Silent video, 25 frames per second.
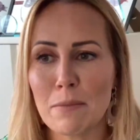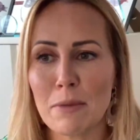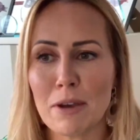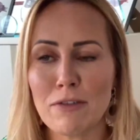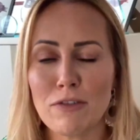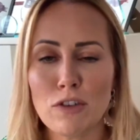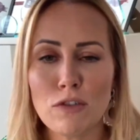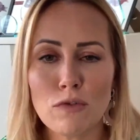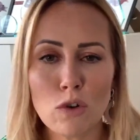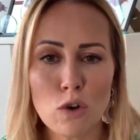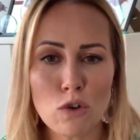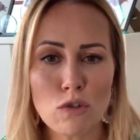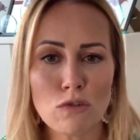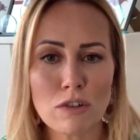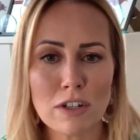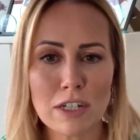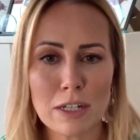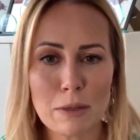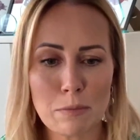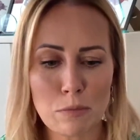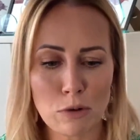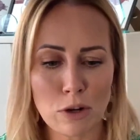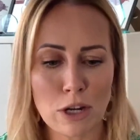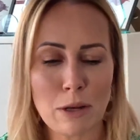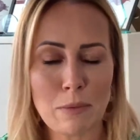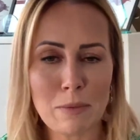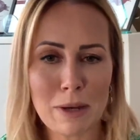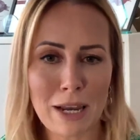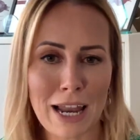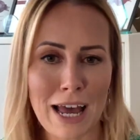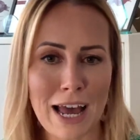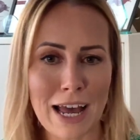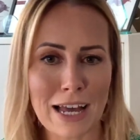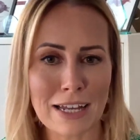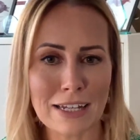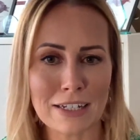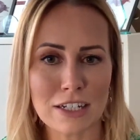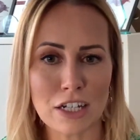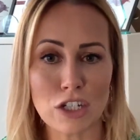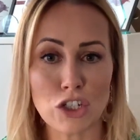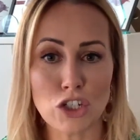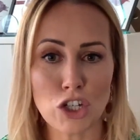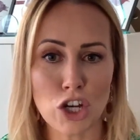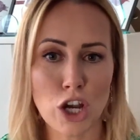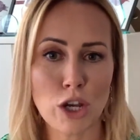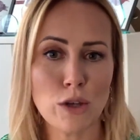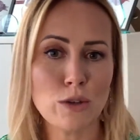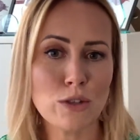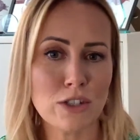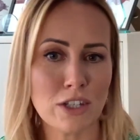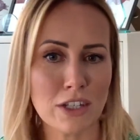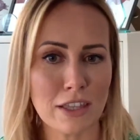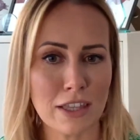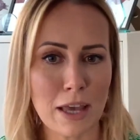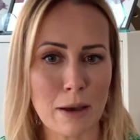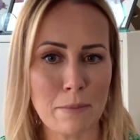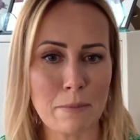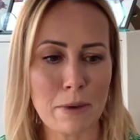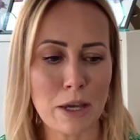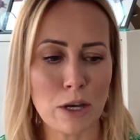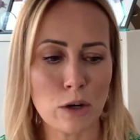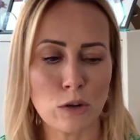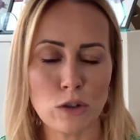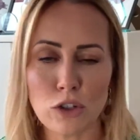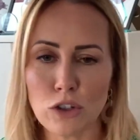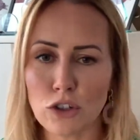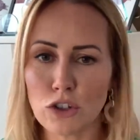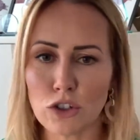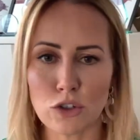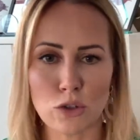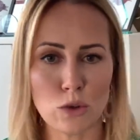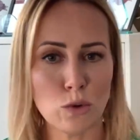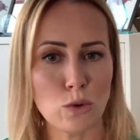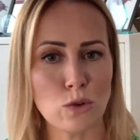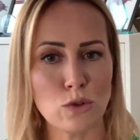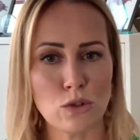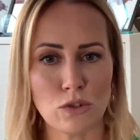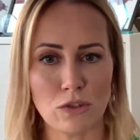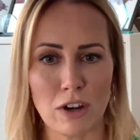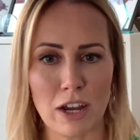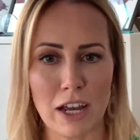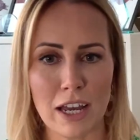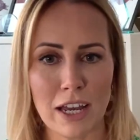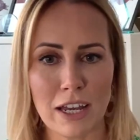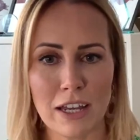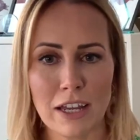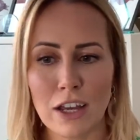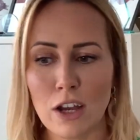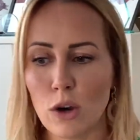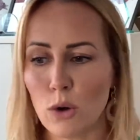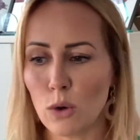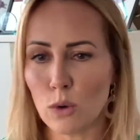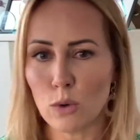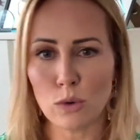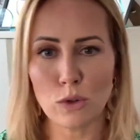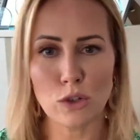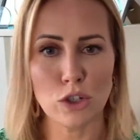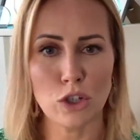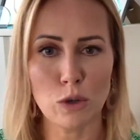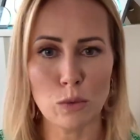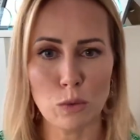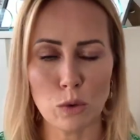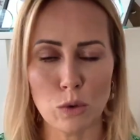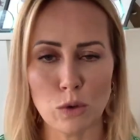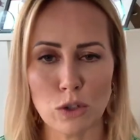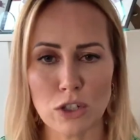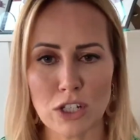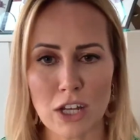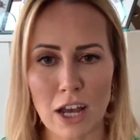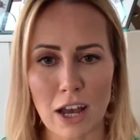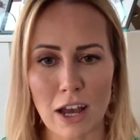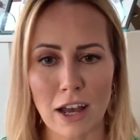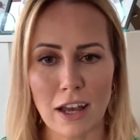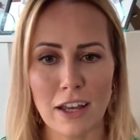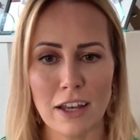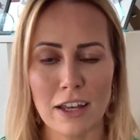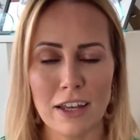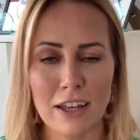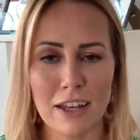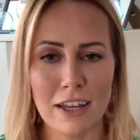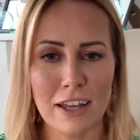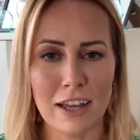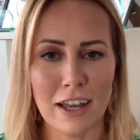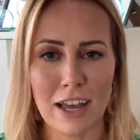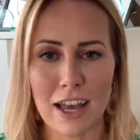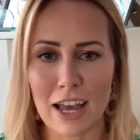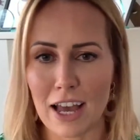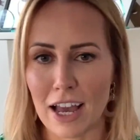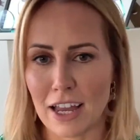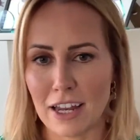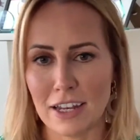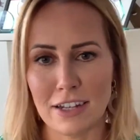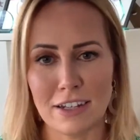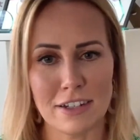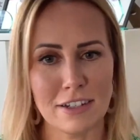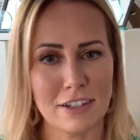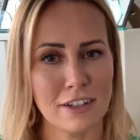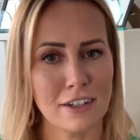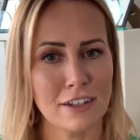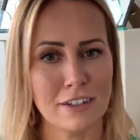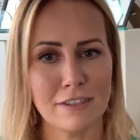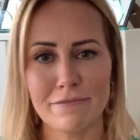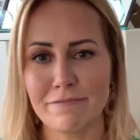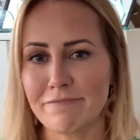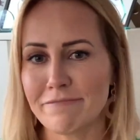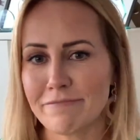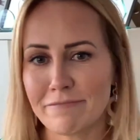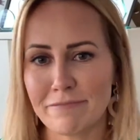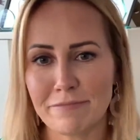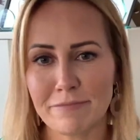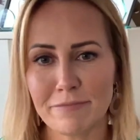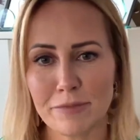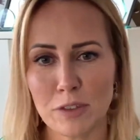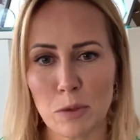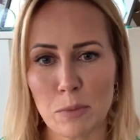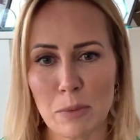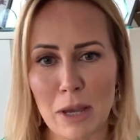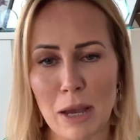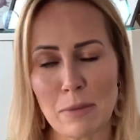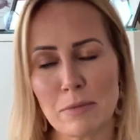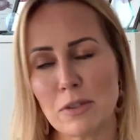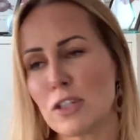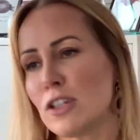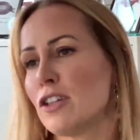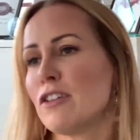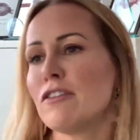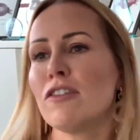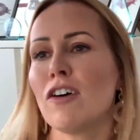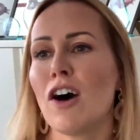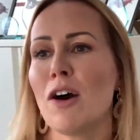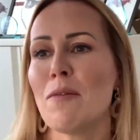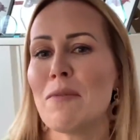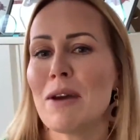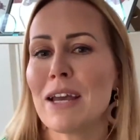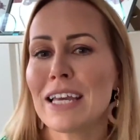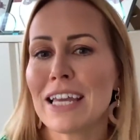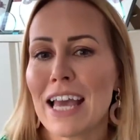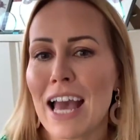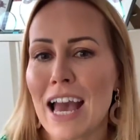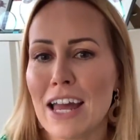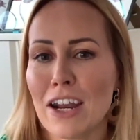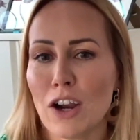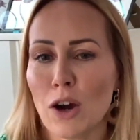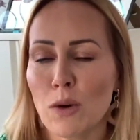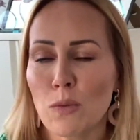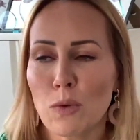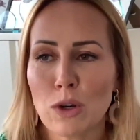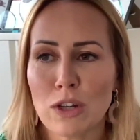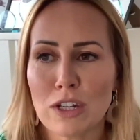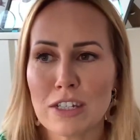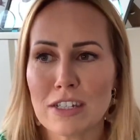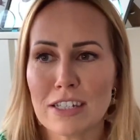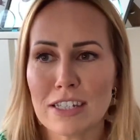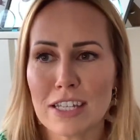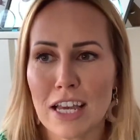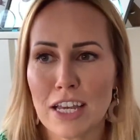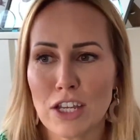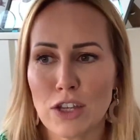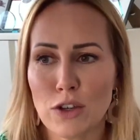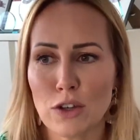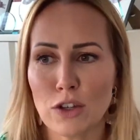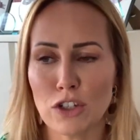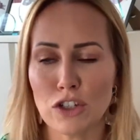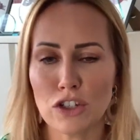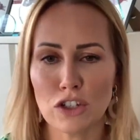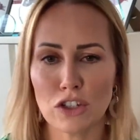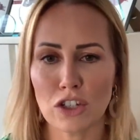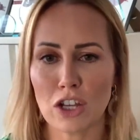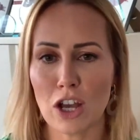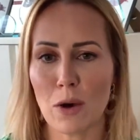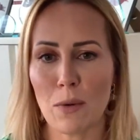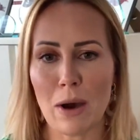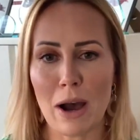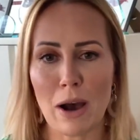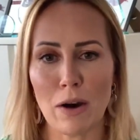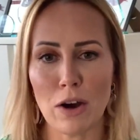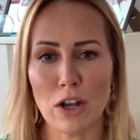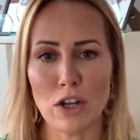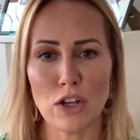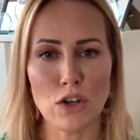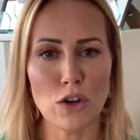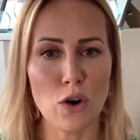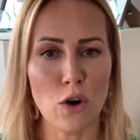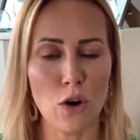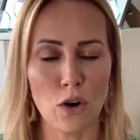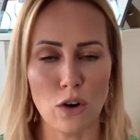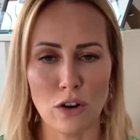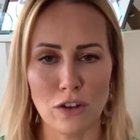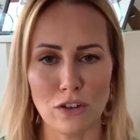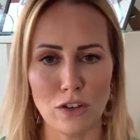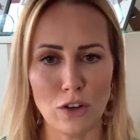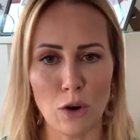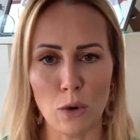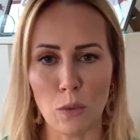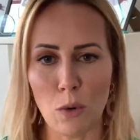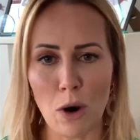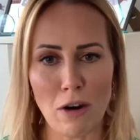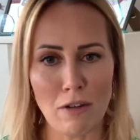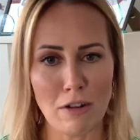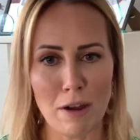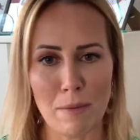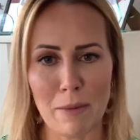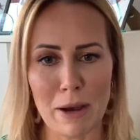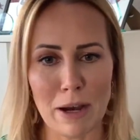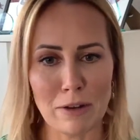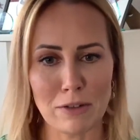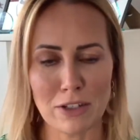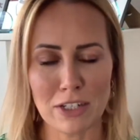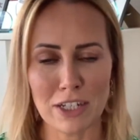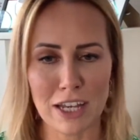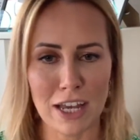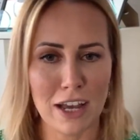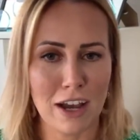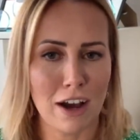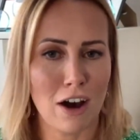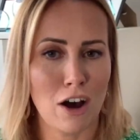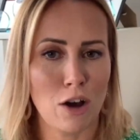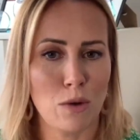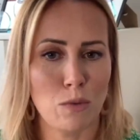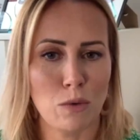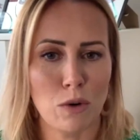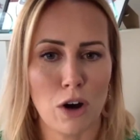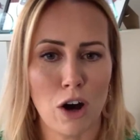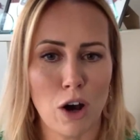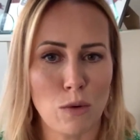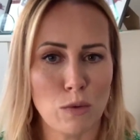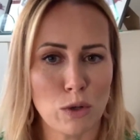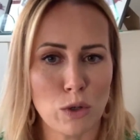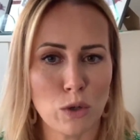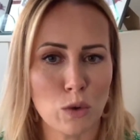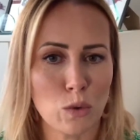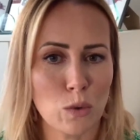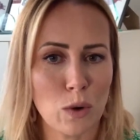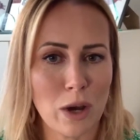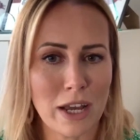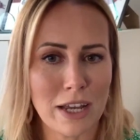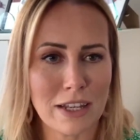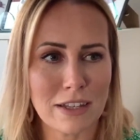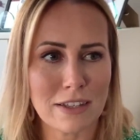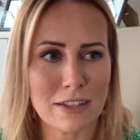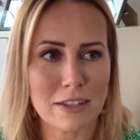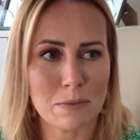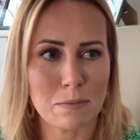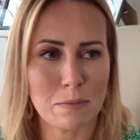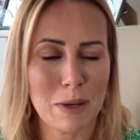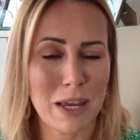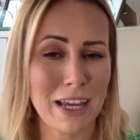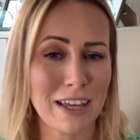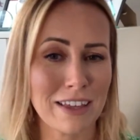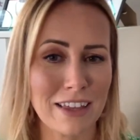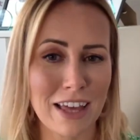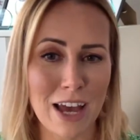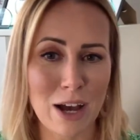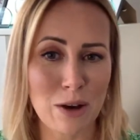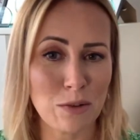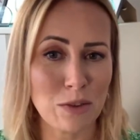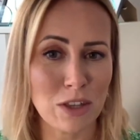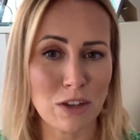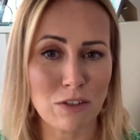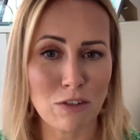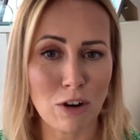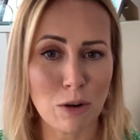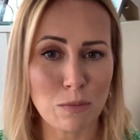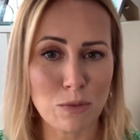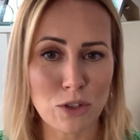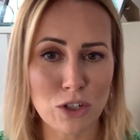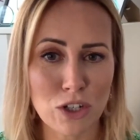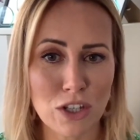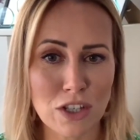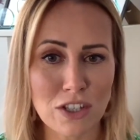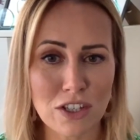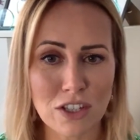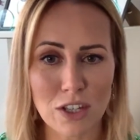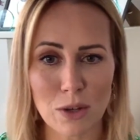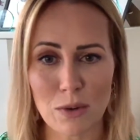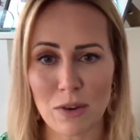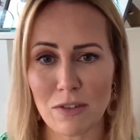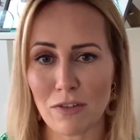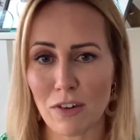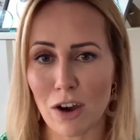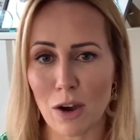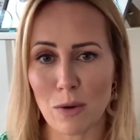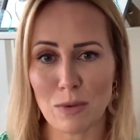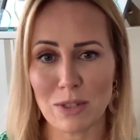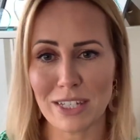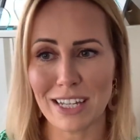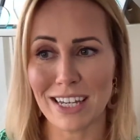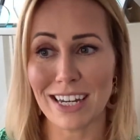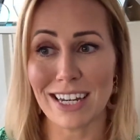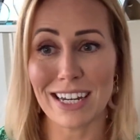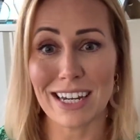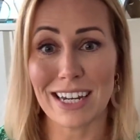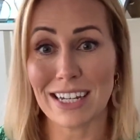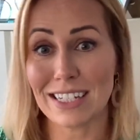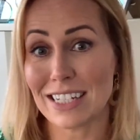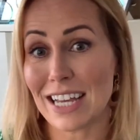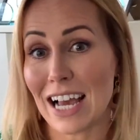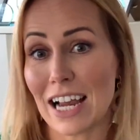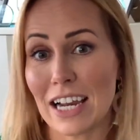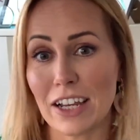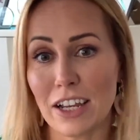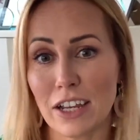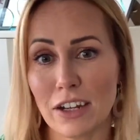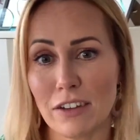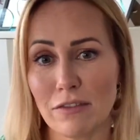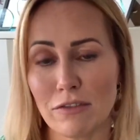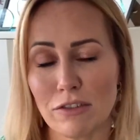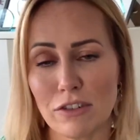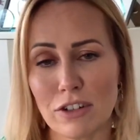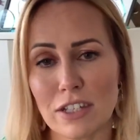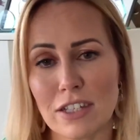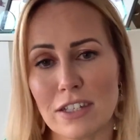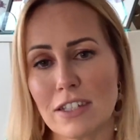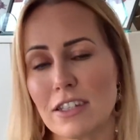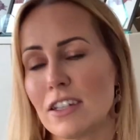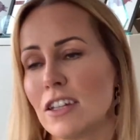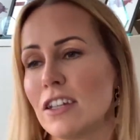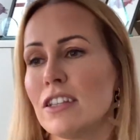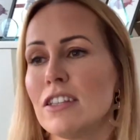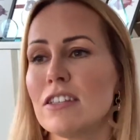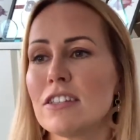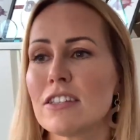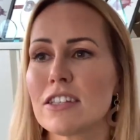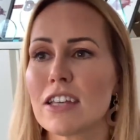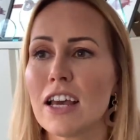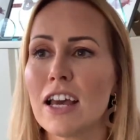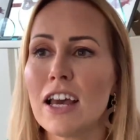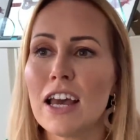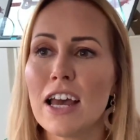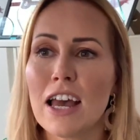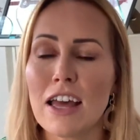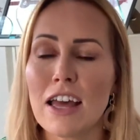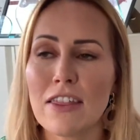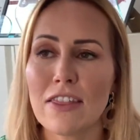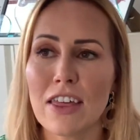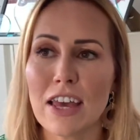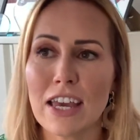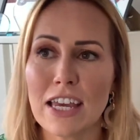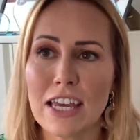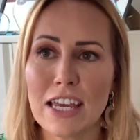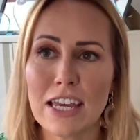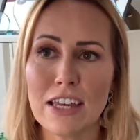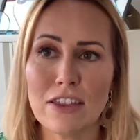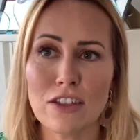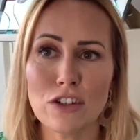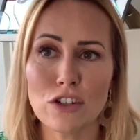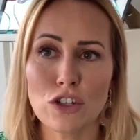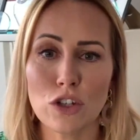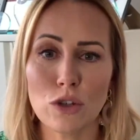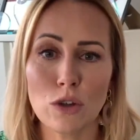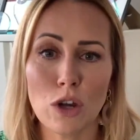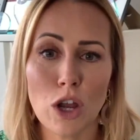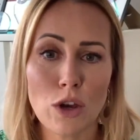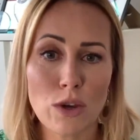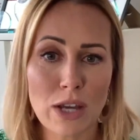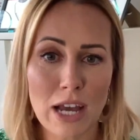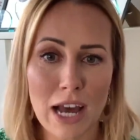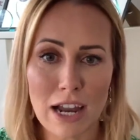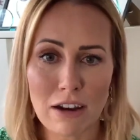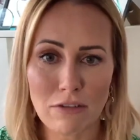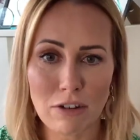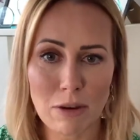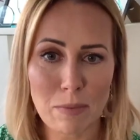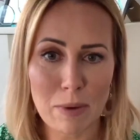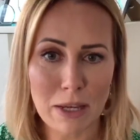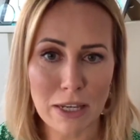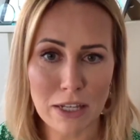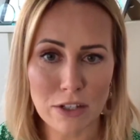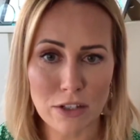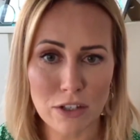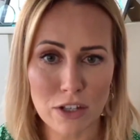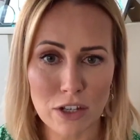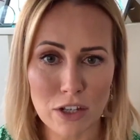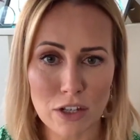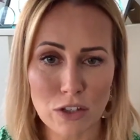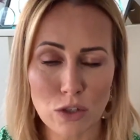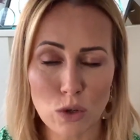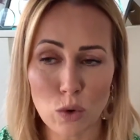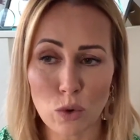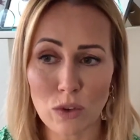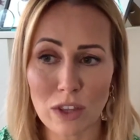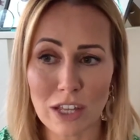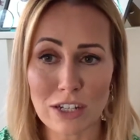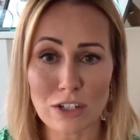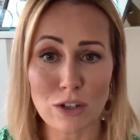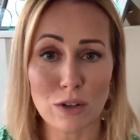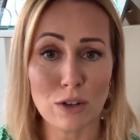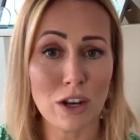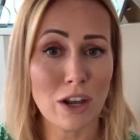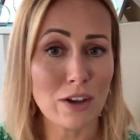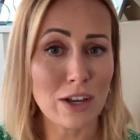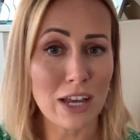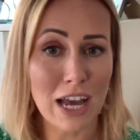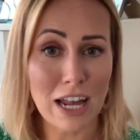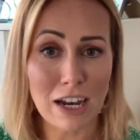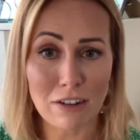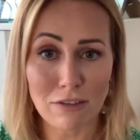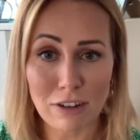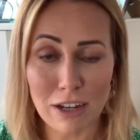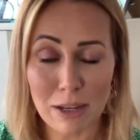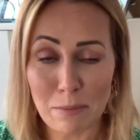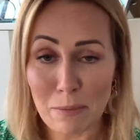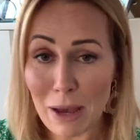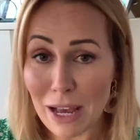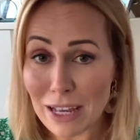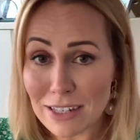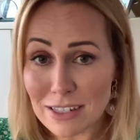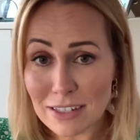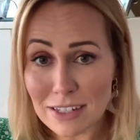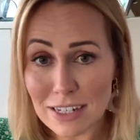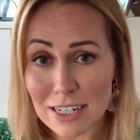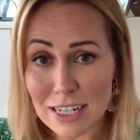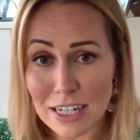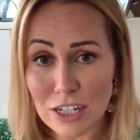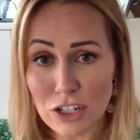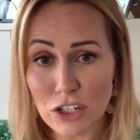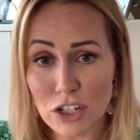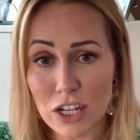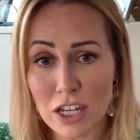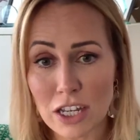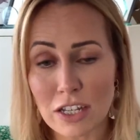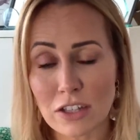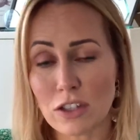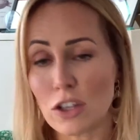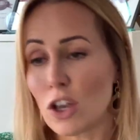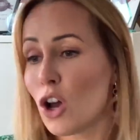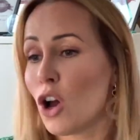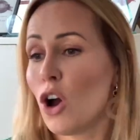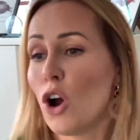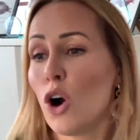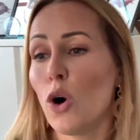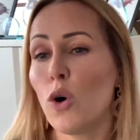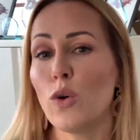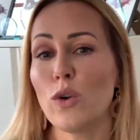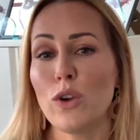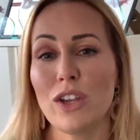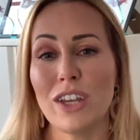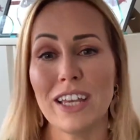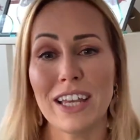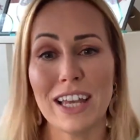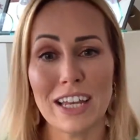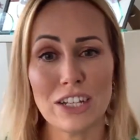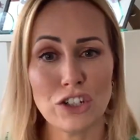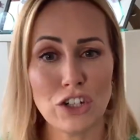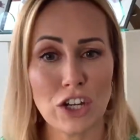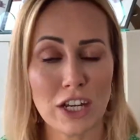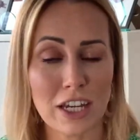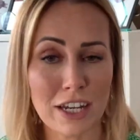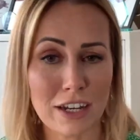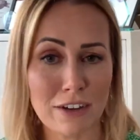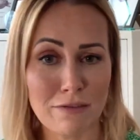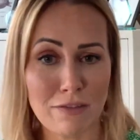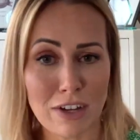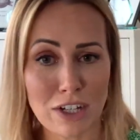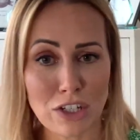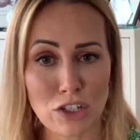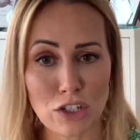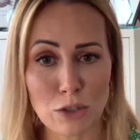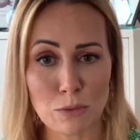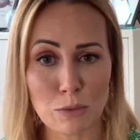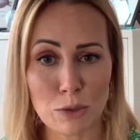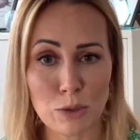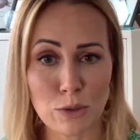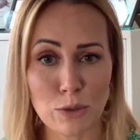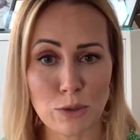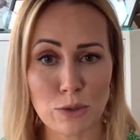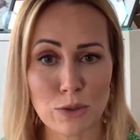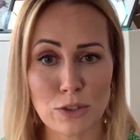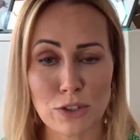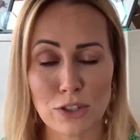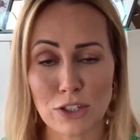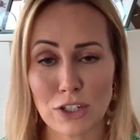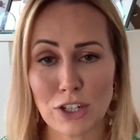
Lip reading: But if you've already pre-planned and chosen that meal, you just order it, order your water, and you'll be absolutely fine. But again, I wouldn't say you can just go out and not worry about it. I would always pick the healthier options. So if I was in an Italian, for instance, they either do low calorie pizzas or they do low calorie pasta dishes, or you can get chicken and vegetables.